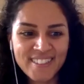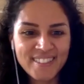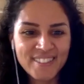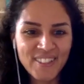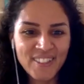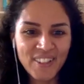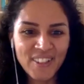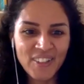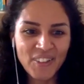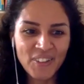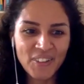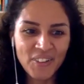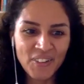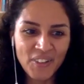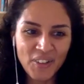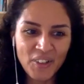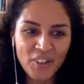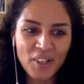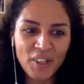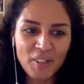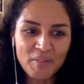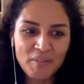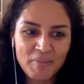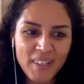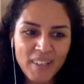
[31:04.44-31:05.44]
is not on the
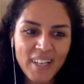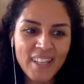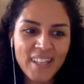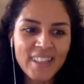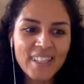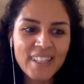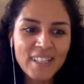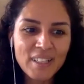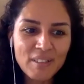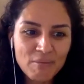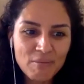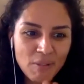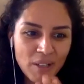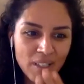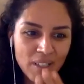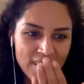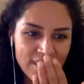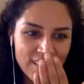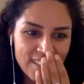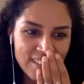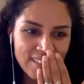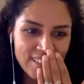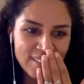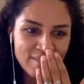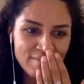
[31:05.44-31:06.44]
call, but I think
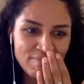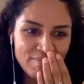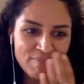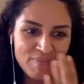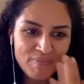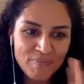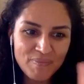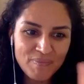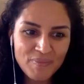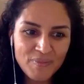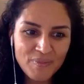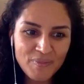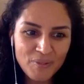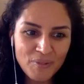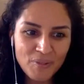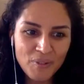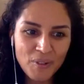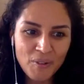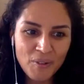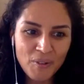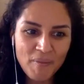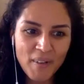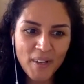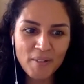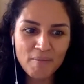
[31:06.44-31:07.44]
one
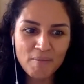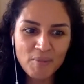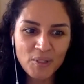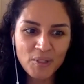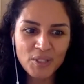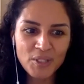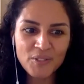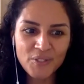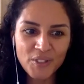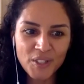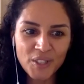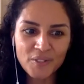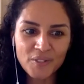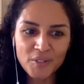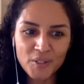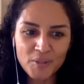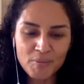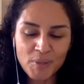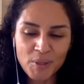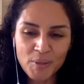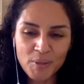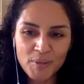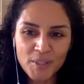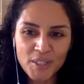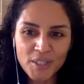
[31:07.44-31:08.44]
of my most fearful
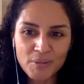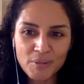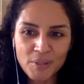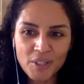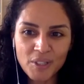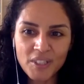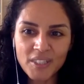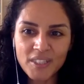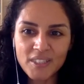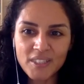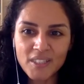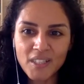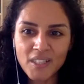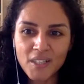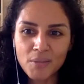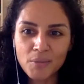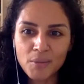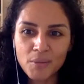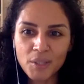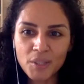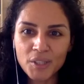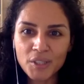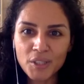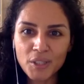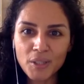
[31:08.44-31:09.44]
moments was a
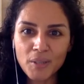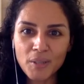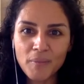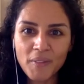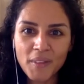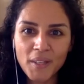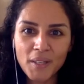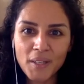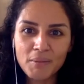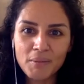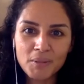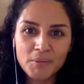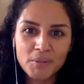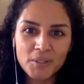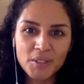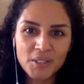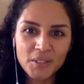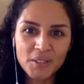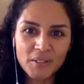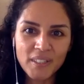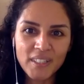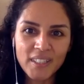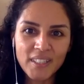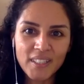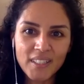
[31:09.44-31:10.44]
workshop that we were
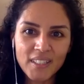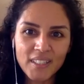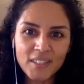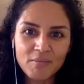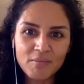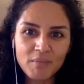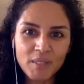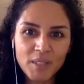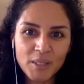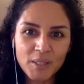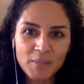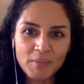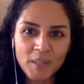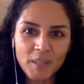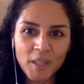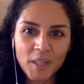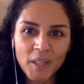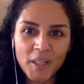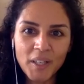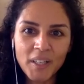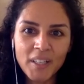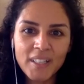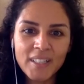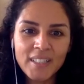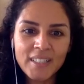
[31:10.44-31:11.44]
doing in
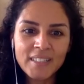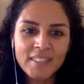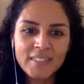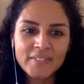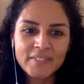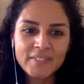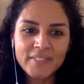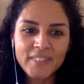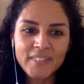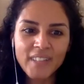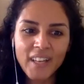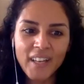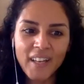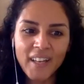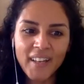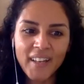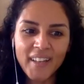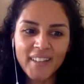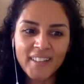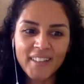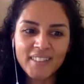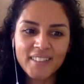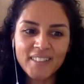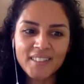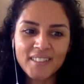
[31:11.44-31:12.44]
Myanmar.
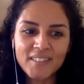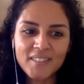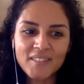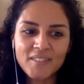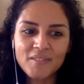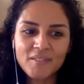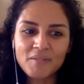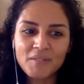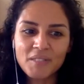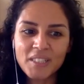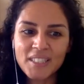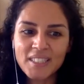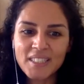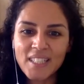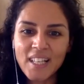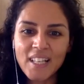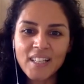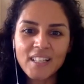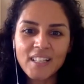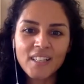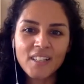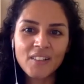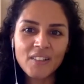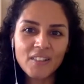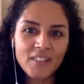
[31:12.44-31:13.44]
And we were
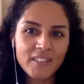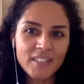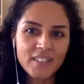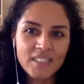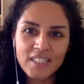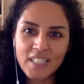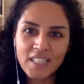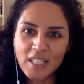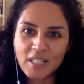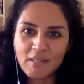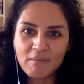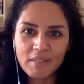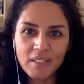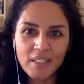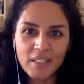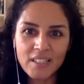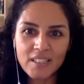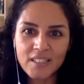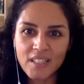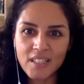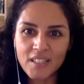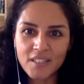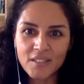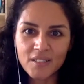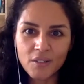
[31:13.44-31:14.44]
sending all these emails,
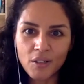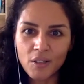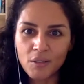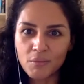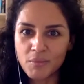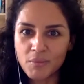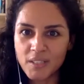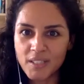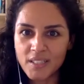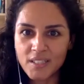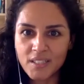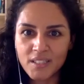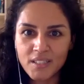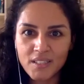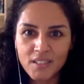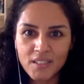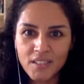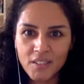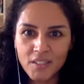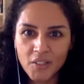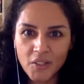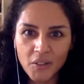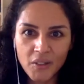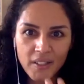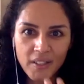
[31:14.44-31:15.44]
as always,
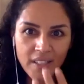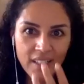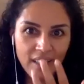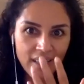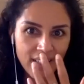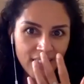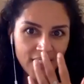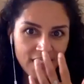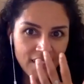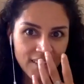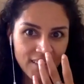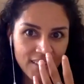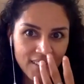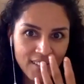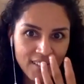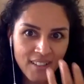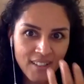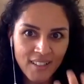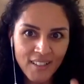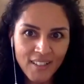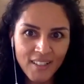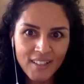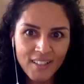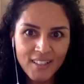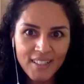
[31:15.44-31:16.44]
coordinating
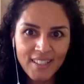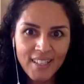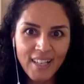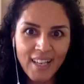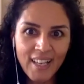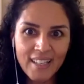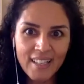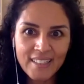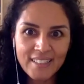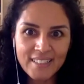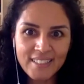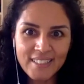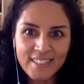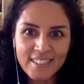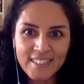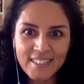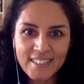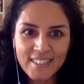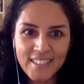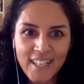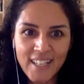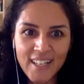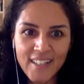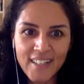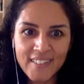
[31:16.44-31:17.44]
calendars
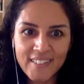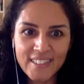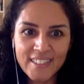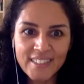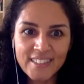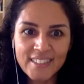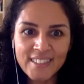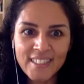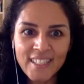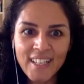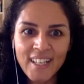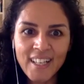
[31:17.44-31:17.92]
and diaries.